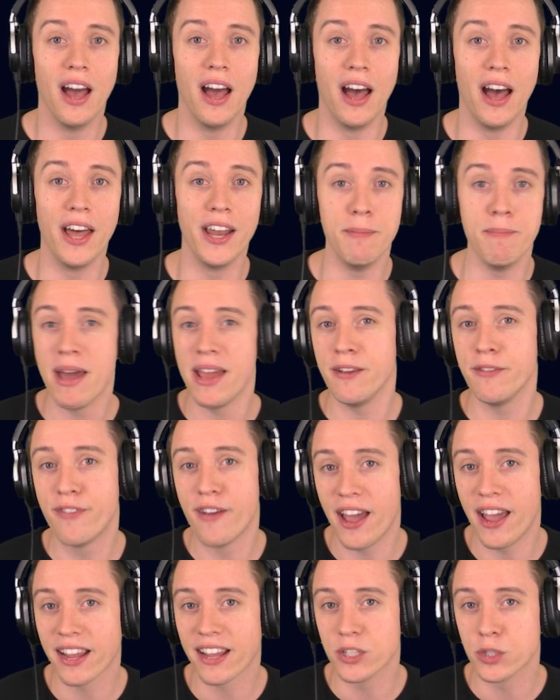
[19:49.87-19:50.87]
uh, the
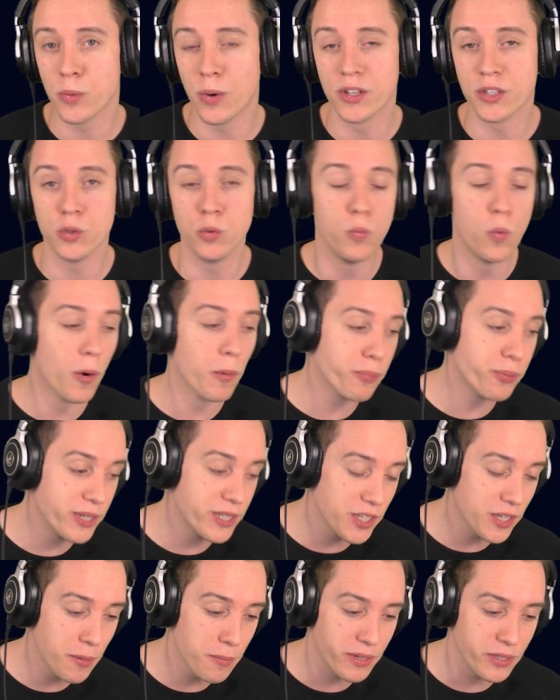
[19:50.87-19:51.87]
Medivac, as well as the War
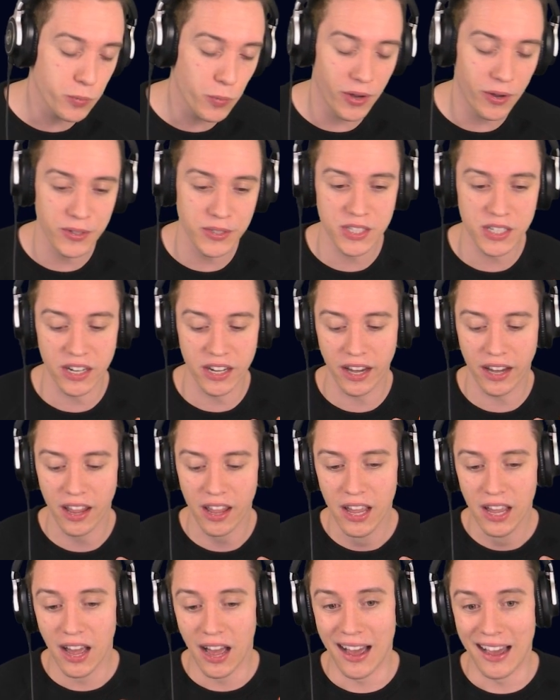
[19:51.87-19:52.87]
Prism, as well as, like,
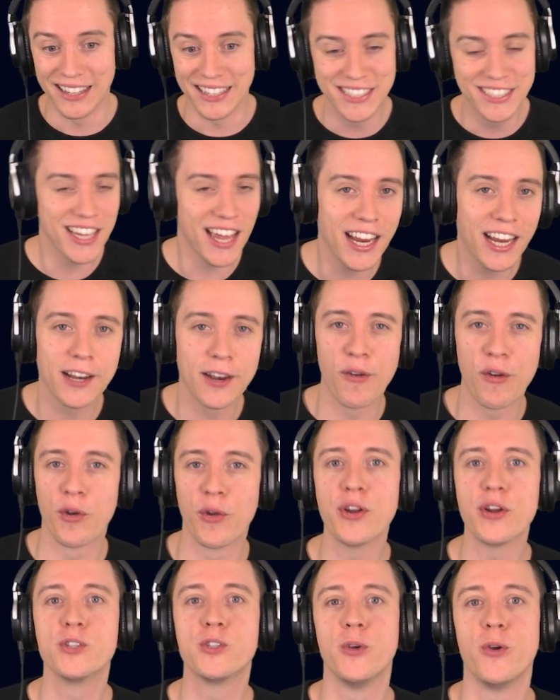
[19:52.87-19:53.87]
uh, the Cyclone,
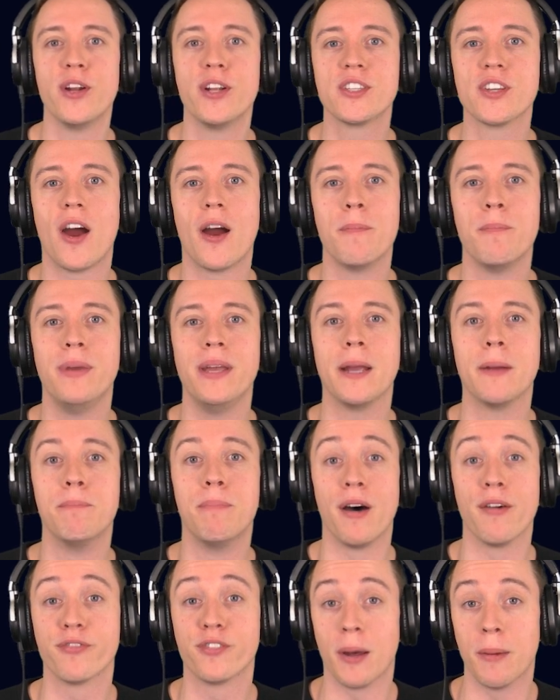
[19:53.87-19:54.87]
all those units are being
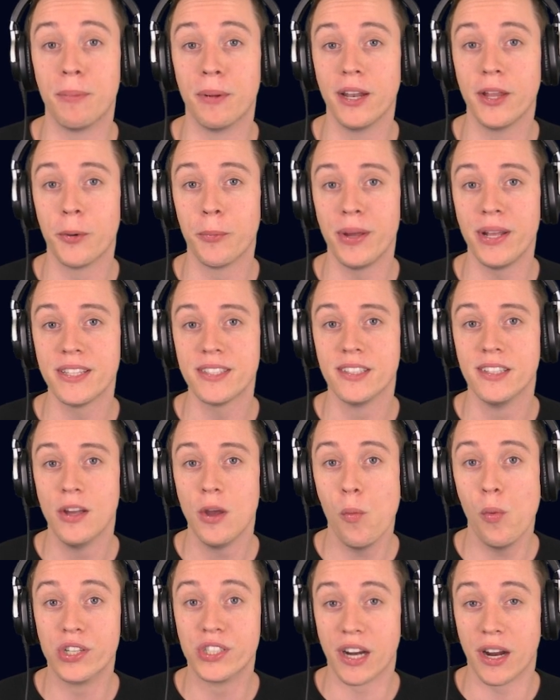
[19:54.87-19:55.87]
buffed up a little bit,
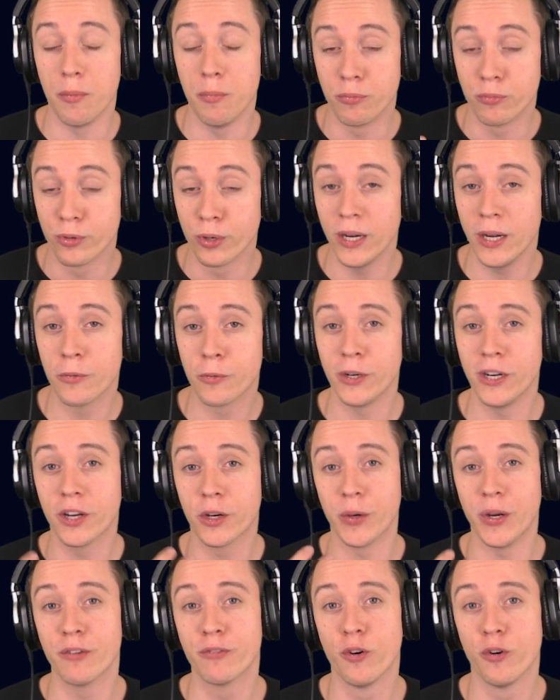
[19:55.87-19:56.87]
which I'm really, really
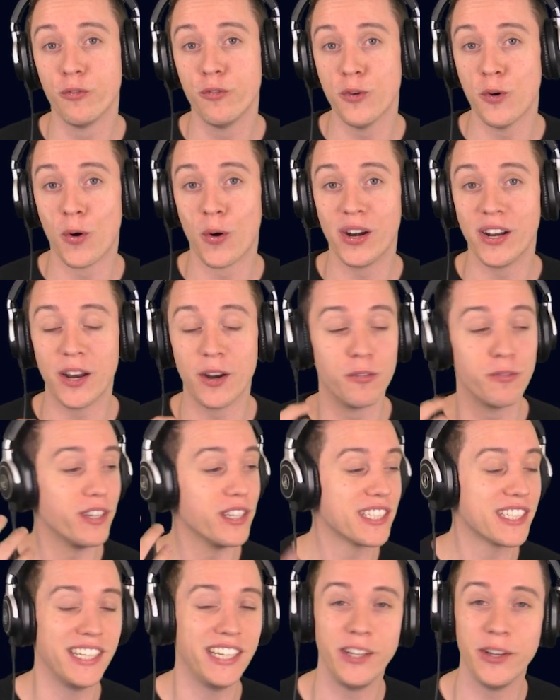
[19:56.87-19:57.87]
grateful for. And then,
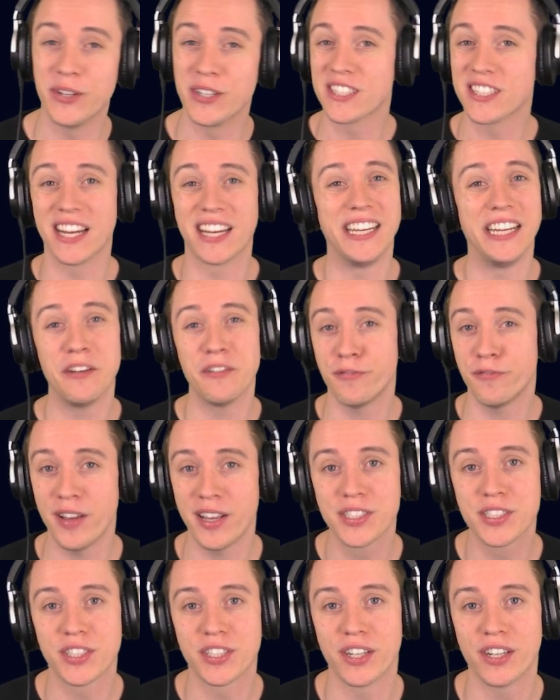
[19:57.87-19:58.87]
obviously, units like the
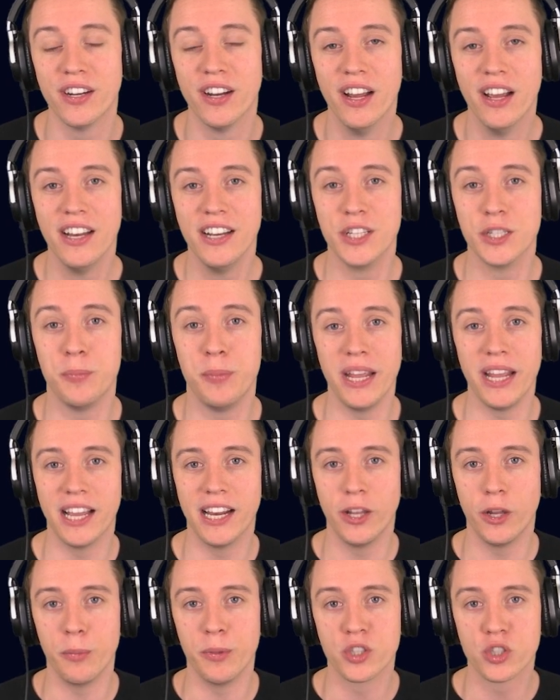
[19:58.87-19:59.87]
Infestor just being
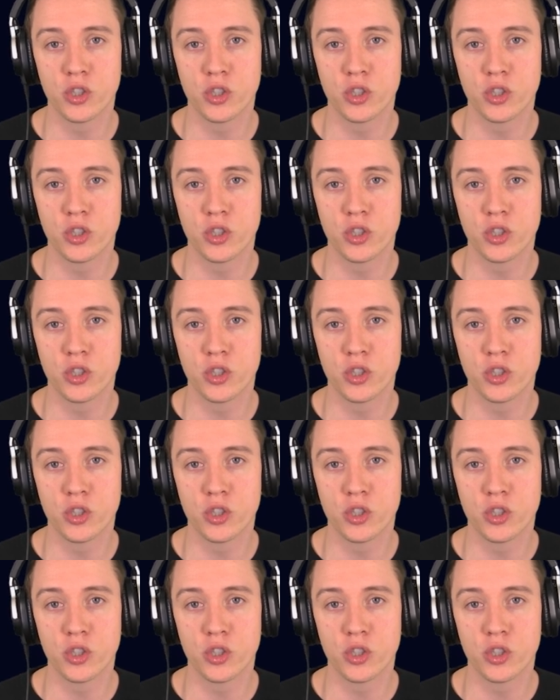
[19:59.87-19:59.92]
a little